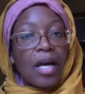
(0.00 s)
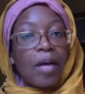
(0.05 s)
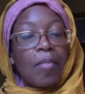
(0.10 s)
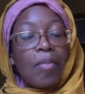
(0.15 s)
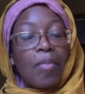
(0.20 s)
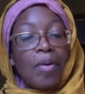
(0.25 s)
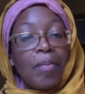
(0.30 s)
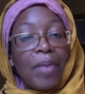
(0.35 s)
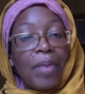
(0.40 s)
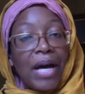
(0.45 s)

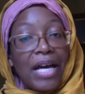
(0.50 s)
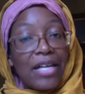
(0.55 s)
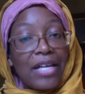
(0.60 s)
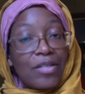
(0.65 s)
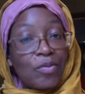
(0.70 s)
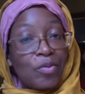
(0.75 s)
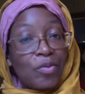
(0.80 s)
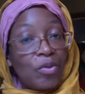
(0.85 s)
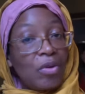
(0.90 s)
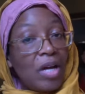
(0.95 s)
But by his
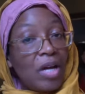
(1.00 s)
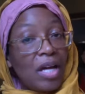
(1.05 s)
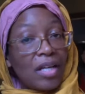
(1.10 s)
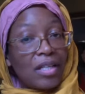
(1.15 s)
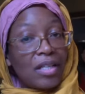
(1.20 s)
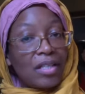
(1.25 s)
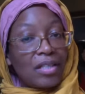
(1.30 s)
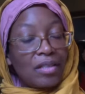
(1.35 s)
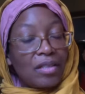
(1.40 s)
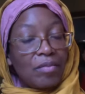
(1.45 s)
ruach,
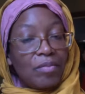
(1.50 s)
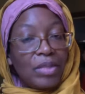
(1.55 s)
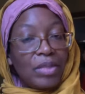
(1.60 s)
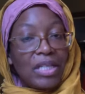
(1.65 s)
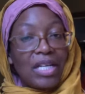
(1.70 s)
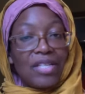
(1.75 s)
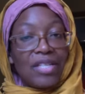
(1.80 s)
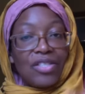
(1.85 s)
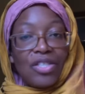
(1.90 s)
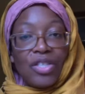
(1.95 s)

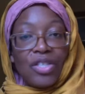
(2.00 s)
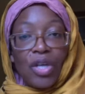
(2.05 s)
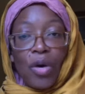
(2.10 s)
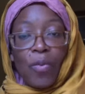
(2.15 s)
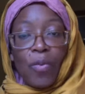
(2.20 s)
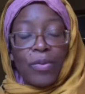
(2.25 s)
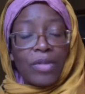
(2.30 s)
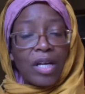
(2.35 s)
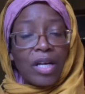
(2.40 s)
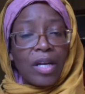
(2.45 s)
because, you know,
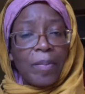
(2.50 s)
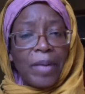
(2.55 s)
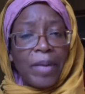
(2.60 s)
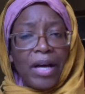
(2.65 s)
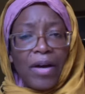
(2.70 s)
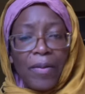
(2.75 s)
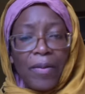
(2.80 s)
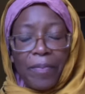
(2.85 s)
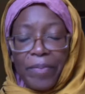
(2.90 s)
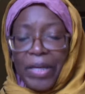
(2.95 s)
we're talking
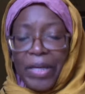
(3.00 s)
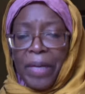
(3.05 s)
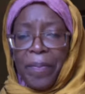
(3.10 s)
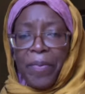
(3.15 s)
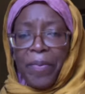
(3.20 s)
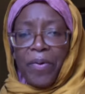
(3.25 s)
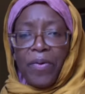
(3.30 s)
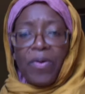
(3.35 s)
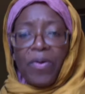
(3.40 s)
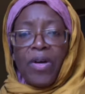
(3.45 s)
about
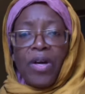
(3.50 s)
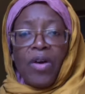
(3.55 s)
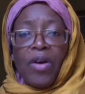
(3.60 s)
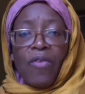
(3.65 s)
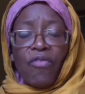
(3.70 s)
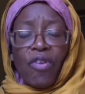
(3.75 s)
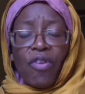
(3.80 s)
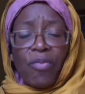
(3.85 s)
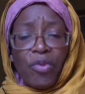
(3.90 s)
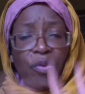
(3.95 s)
people
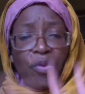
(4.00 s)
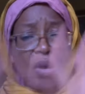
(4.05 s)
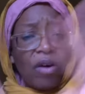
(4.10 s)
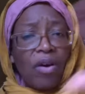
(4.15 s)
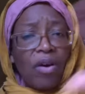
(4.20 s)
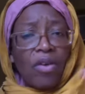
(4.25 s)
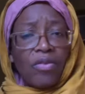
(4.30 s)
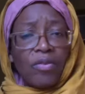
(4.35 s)
from throughout,